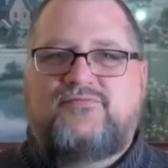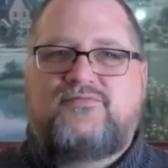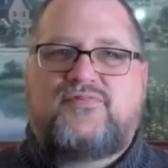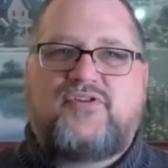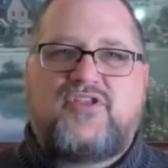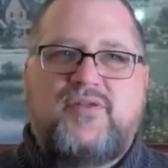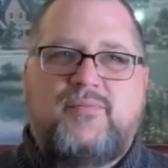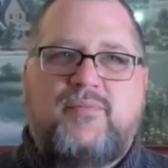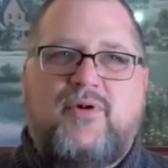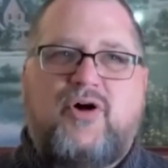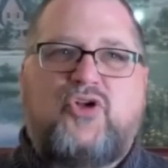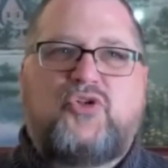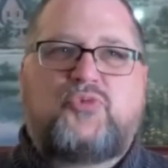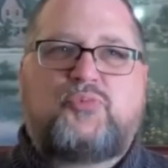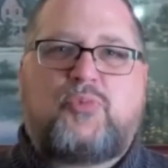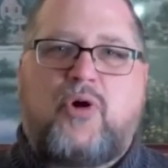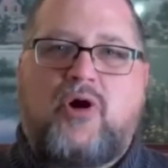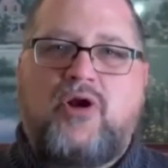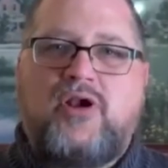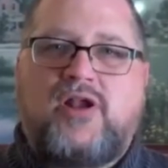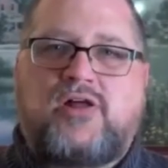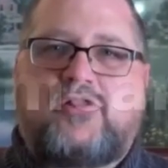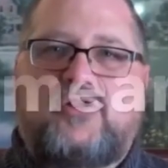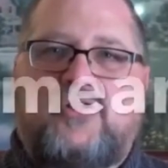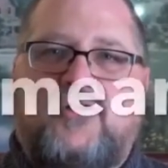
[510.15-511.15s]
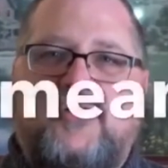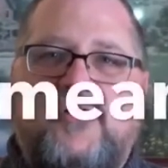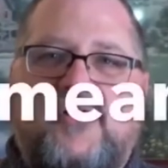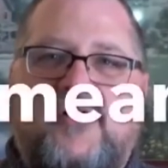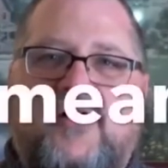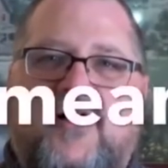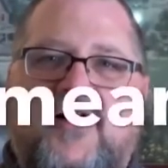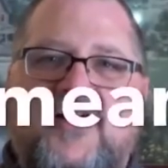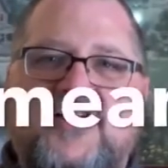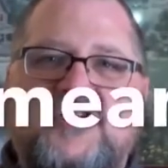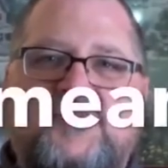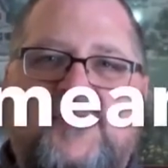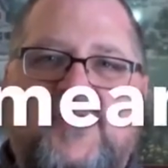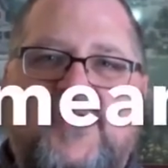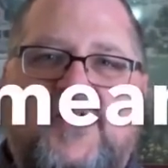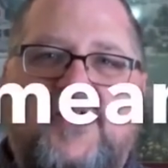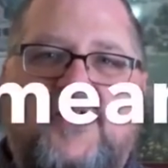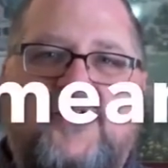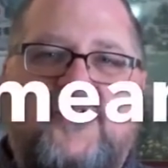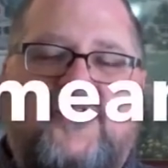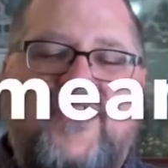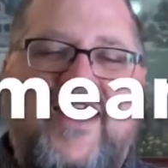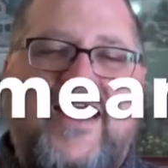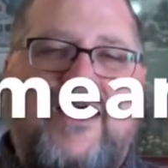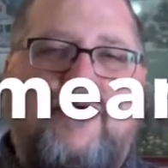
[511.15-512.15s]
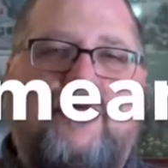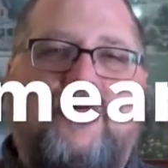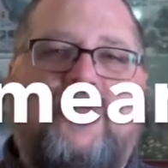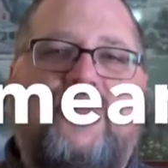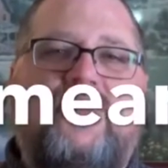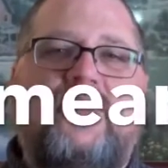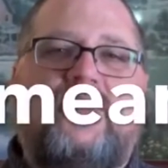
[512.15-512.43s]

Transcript: for the most part at Colonial Heights because that was